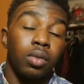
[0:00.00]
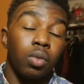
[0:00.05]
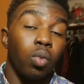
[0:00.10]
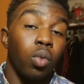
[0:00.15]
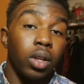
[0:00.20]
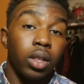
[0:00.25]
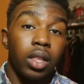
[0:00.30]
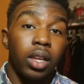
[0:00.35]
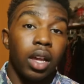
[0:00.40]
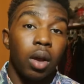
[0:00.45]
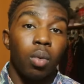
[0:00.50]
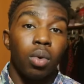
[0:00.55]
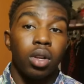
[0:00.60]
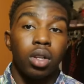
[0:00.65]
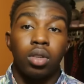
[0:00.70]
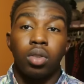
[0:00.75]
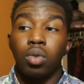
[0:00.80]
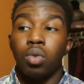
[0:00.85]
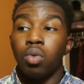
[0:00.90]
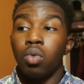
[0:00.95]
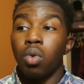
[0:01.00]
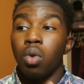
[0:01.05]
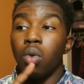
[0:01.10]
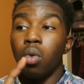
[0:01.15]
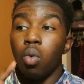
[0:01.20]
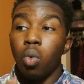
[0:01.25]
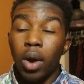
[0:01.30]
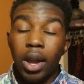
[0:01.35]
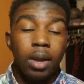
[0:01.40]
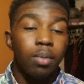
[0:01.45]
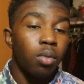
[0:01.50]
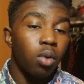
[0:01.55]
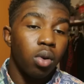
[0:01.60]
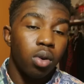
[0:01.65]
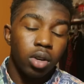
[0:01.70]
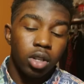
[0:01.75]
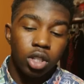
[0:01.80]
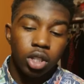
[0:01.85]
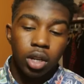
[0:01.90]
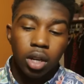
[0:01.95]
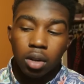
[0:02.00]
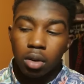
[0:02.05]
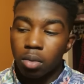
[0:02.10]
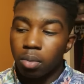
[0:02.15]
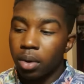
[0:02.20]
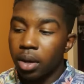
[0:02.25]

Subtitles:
one thing I want to do way more on this channel.